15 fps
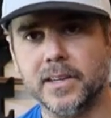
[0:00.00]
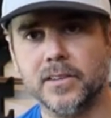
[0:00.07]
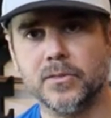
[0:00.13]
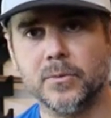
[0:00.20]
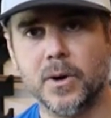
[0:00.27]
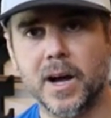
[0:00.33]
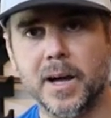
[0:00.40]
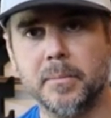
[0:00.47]

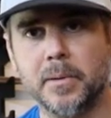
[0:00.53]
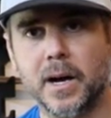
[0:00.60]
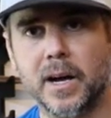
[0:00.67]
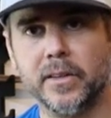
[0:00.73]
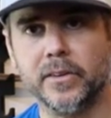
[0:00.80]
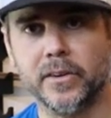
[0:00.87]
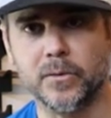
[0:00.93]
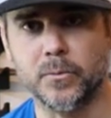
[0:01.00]
these? Why
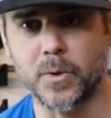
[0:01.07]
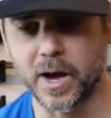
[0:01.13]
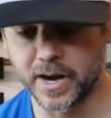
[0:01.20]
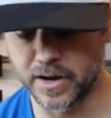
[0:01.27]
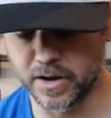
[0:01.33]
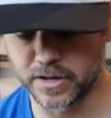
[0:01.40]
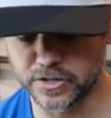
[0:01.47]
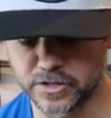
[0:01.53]
bother?
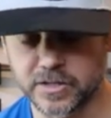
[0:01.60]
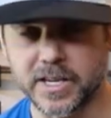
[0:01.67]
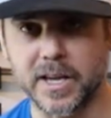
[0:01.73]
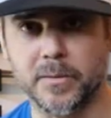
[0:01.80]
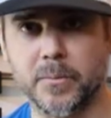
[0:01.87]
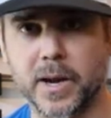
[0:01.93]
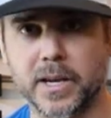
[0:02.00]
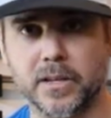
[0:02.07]
Why not just
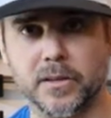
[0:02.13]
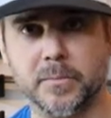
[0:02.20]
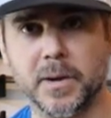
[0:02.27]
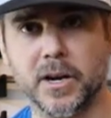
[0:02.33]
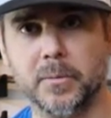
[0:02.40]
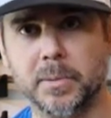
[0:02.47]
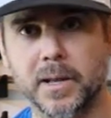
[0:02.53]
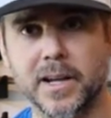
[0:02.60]
get regular
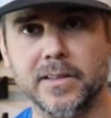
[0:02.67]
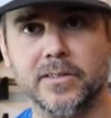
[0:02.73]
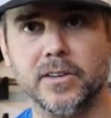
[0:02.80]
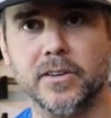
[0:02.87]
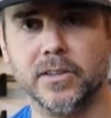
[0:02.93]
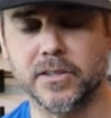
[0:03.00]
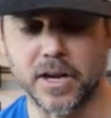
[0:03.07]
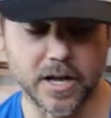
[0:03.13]
metal plates that are $1